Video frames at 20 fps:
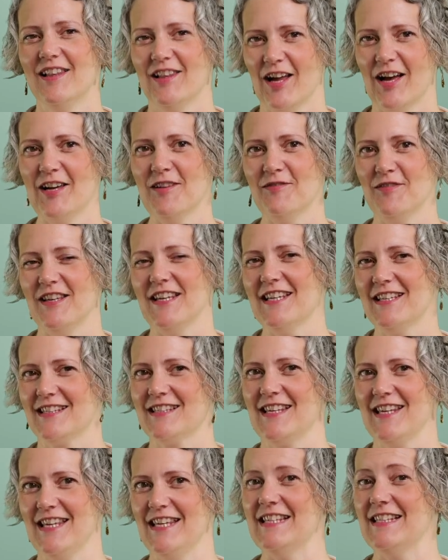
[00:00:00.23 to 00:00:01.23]
Life
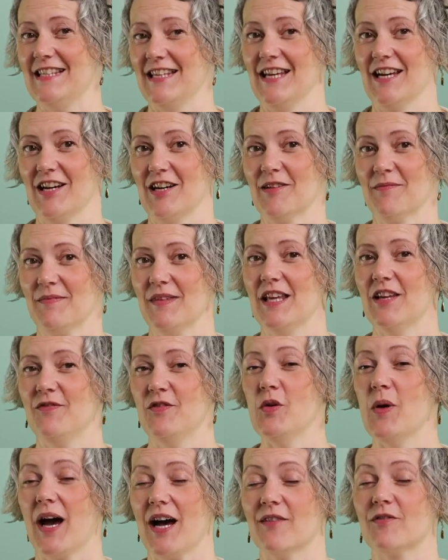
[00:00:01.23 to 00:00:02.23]
is easier
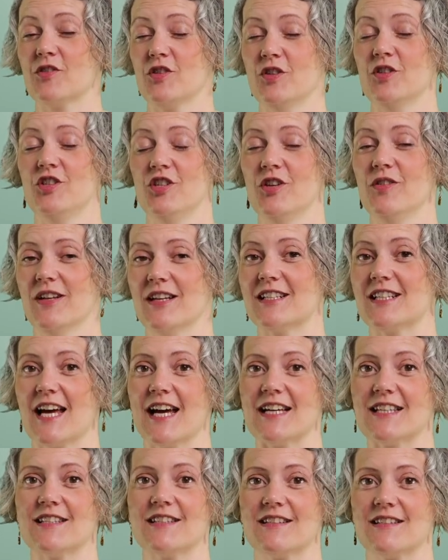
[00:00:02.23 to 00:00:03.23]
if you have good unit
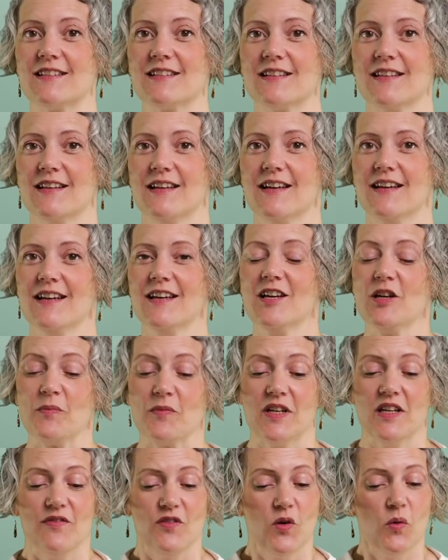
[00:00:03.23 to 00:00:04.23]
tests.
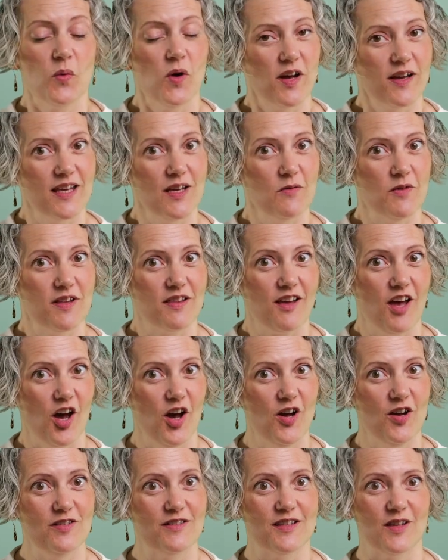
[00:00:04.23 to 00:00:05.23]
But if you're working with
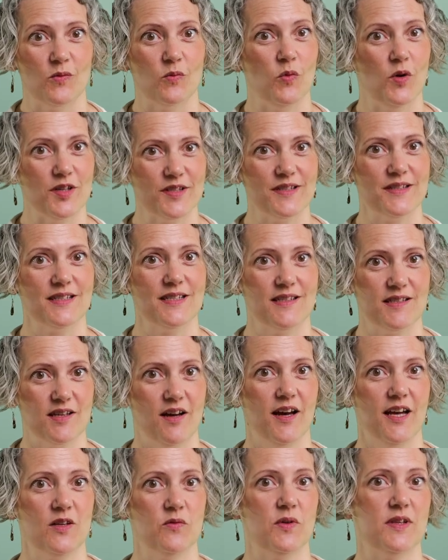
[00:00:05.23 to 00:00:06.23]
code that wasn't
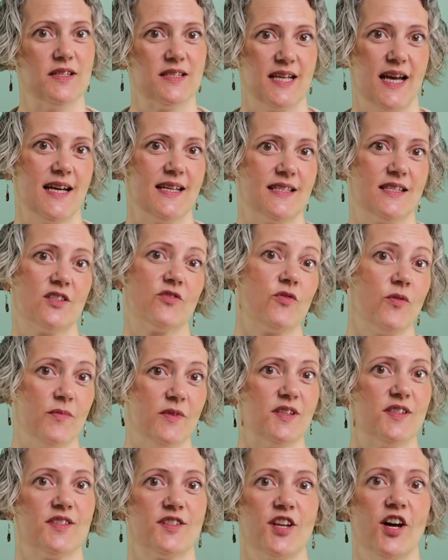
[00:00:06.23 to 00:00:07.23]
designed with tests from
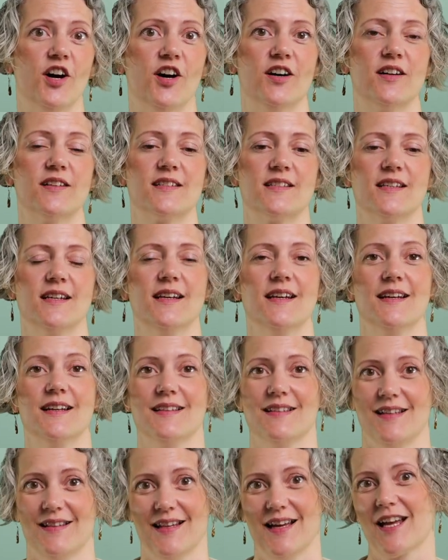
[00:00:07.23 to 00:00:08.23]
the start,
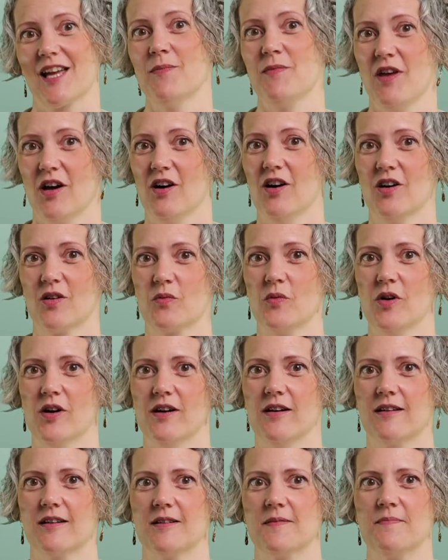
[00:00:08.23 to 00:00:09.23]
then that can be hard
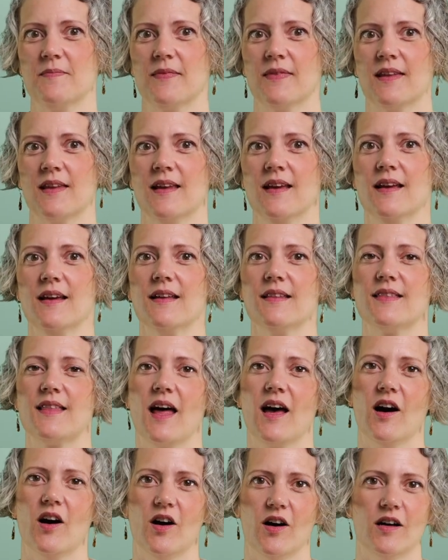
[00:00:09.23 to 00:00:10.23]
work.
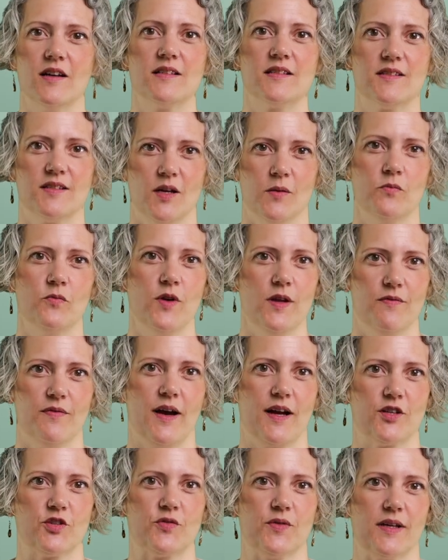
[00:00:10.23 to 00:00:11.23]
There are some
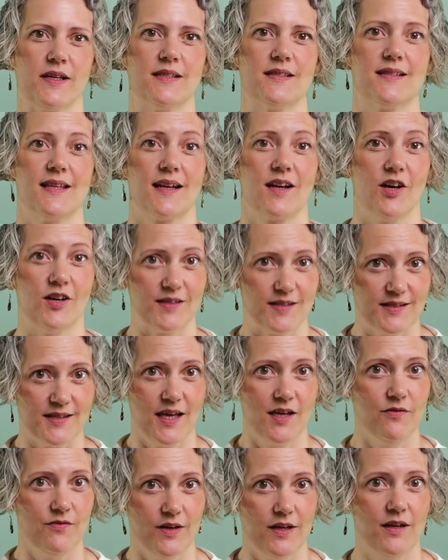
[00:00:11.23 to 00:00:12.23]
refactorings that are
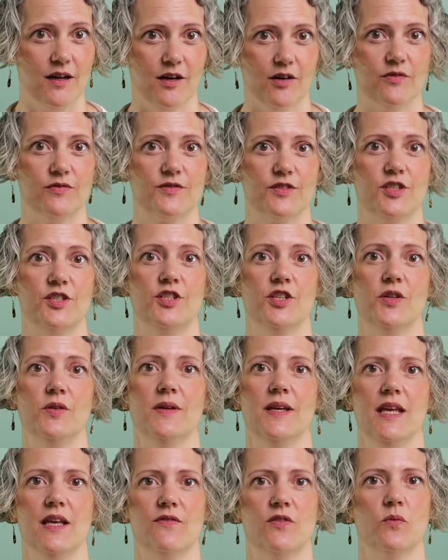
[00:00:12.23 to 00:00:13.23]
safe enough to
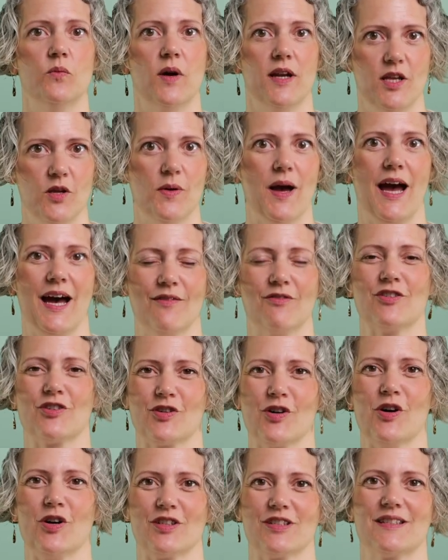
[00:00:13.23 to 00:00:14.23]
do even when you
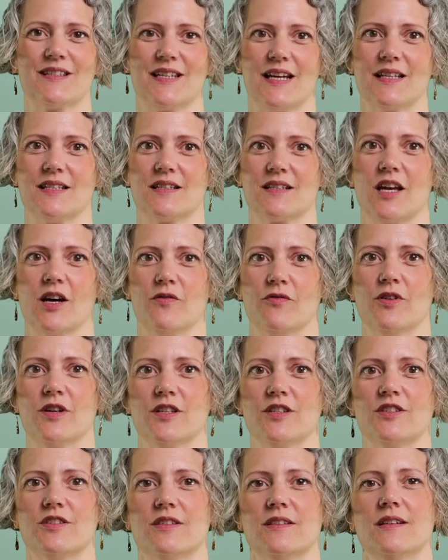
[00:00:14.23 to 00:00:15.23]
haven't got test
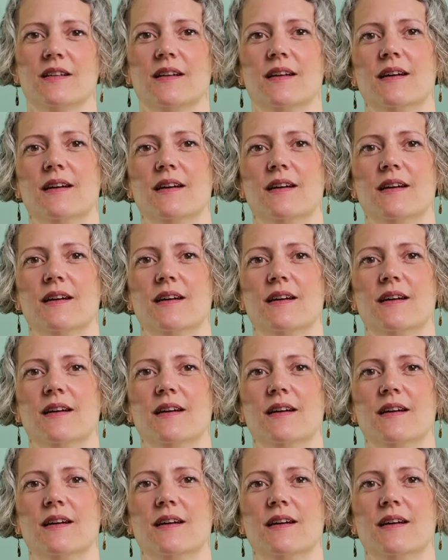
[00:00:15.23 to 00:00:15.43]
coverage.